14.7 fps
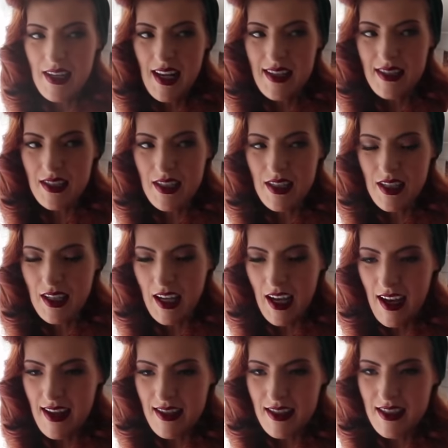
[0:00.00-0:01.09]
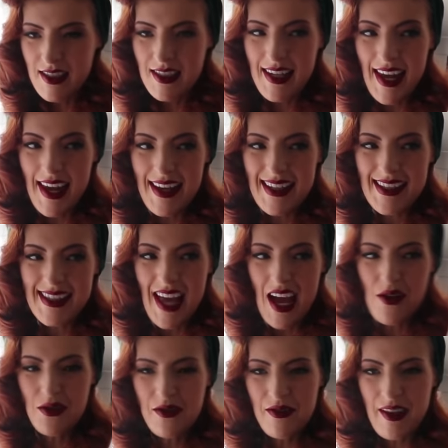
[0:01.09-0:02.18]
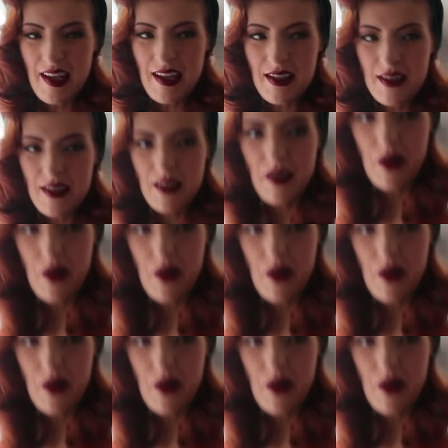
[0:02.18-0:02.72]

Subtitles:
let's look at today's outfit.